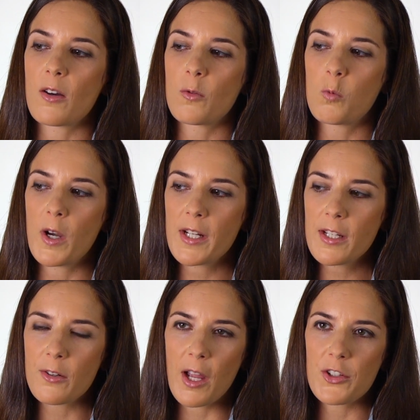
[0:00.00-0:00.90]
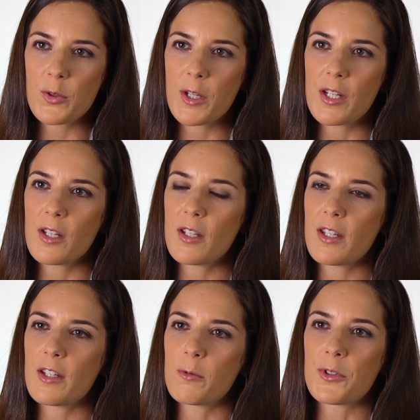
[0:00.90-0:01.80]
When I
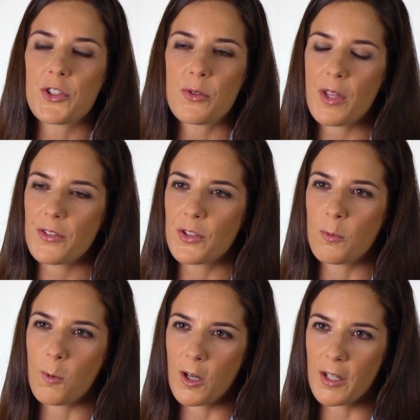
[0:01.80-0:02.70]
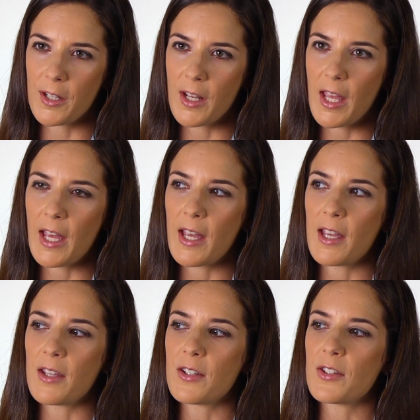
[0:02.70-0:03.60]
graduated, it was two thousand one,
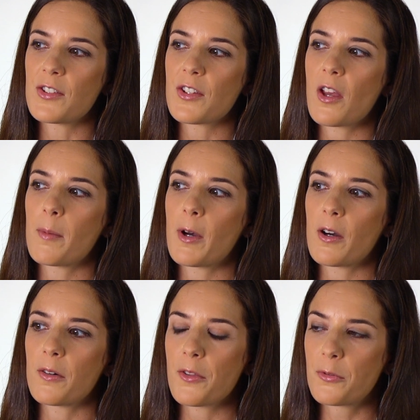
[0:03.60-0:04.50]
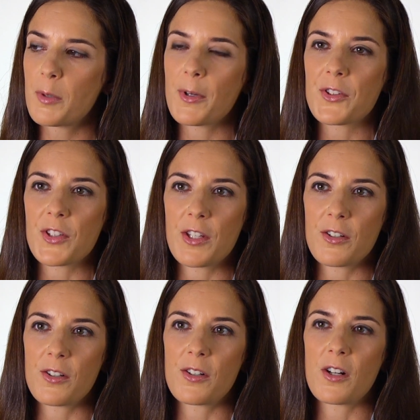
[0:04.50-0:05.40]
and about three months
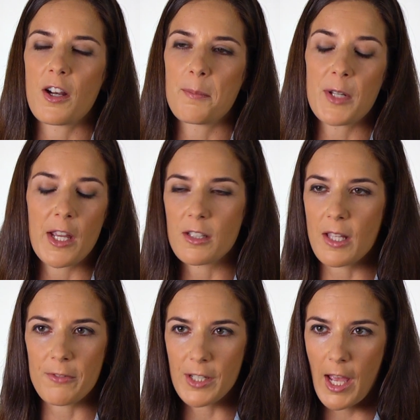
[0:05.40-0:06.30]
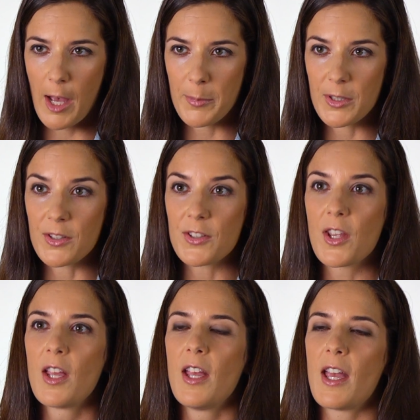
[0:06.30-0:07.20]
later, nine eleven um, happened.
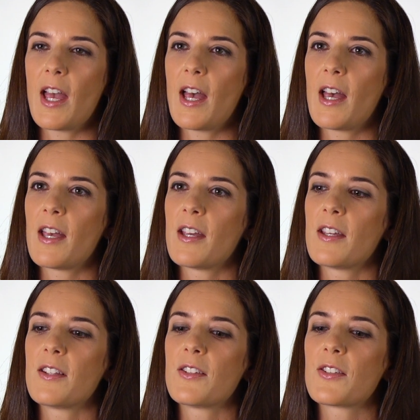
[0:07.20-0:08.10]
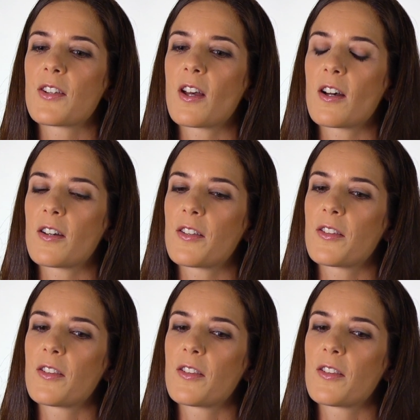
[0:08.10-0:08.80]
And uh,